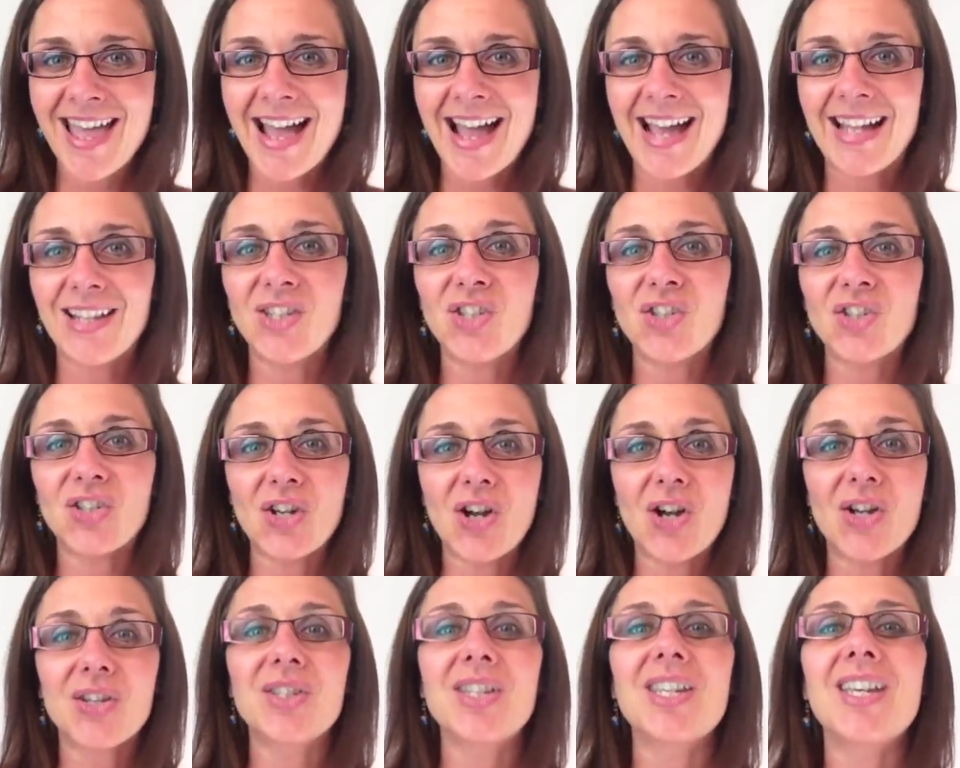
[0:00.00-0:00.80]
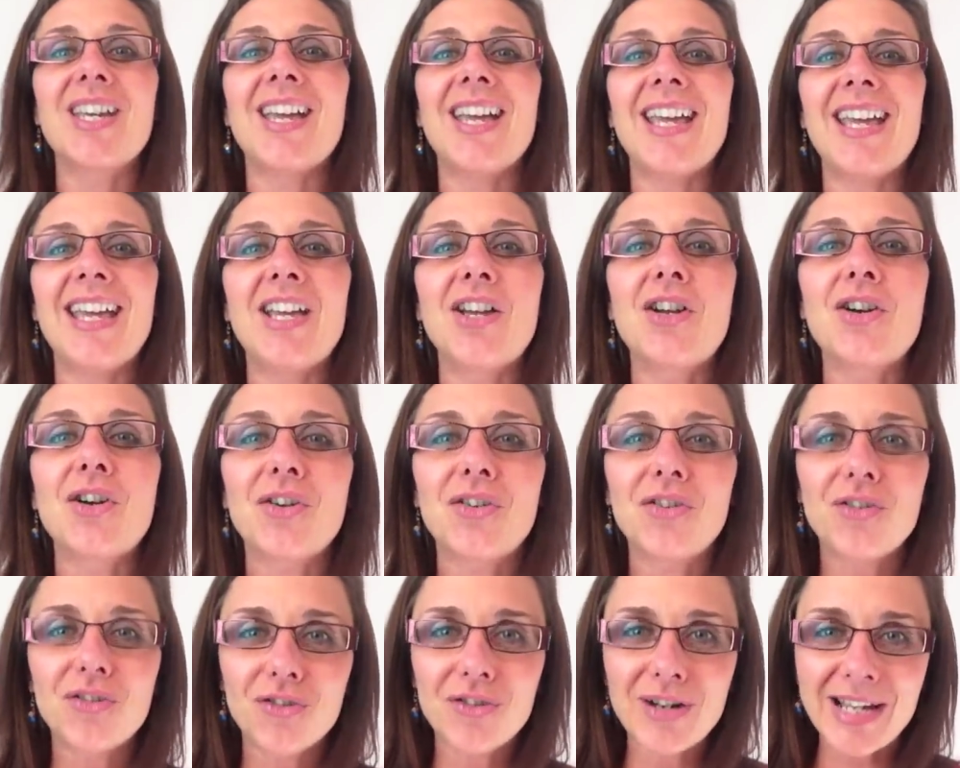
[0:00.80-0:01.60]
and start to
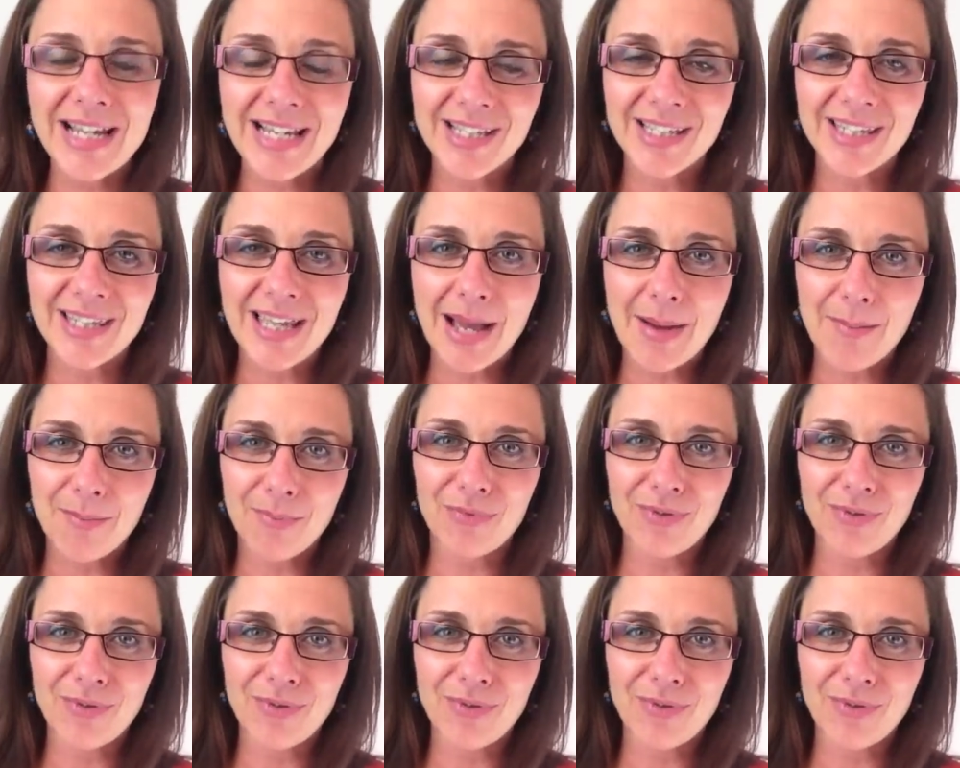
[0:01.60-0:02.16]
increase that